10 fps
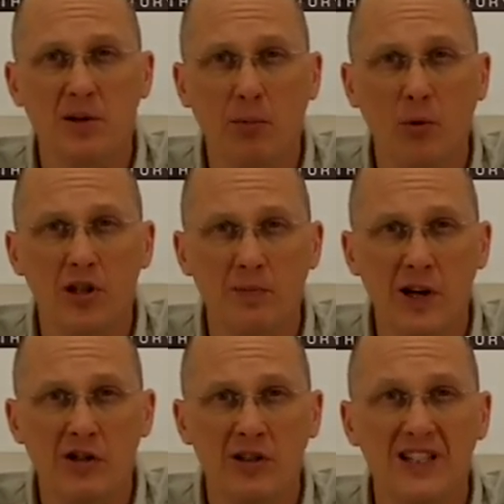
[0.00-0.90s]
support
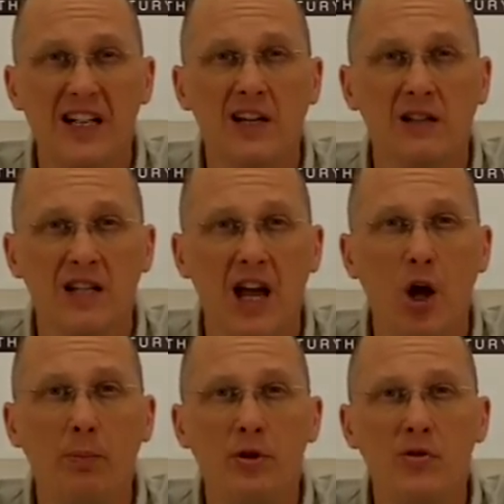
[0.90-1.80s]
specialist here to
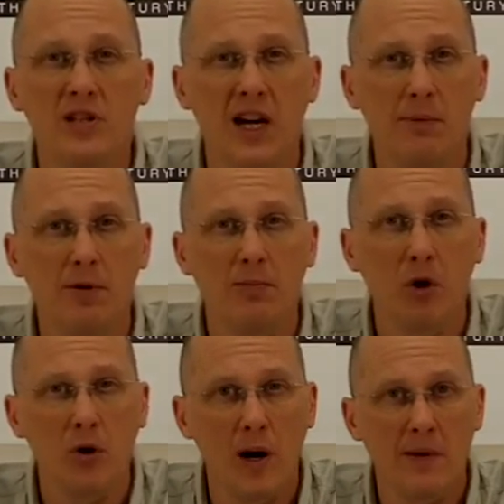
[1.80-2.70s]
help you set up your
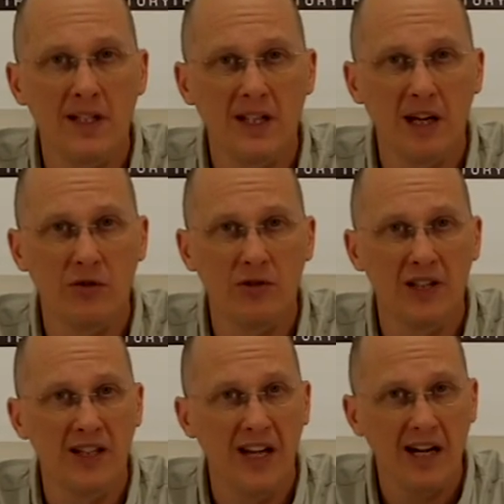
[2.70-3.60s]
programming
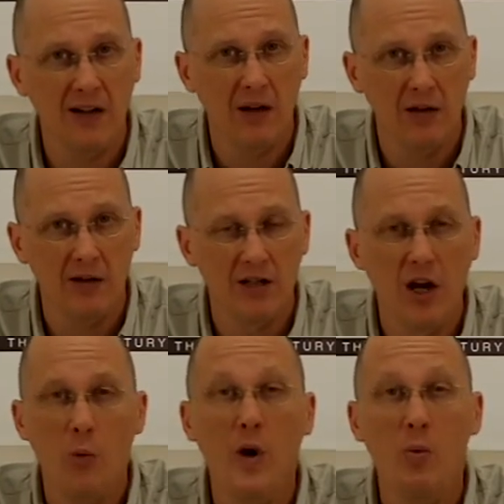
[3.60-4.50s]
schedules in the data loggers.
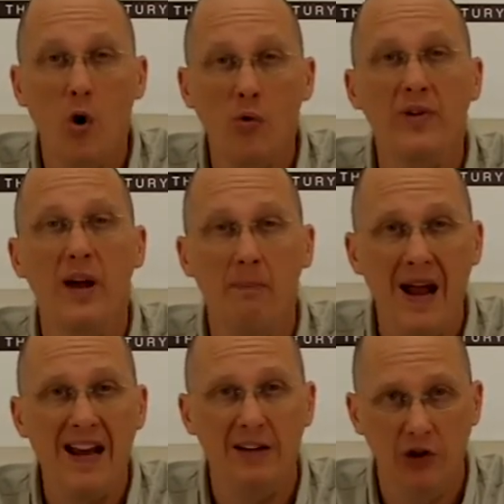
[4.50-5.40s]
We won't
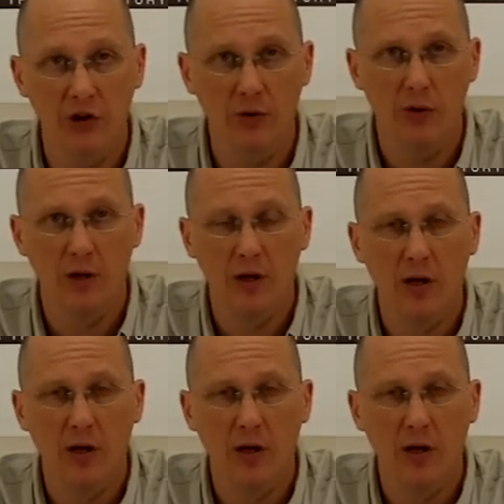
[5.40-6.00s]
abandon you.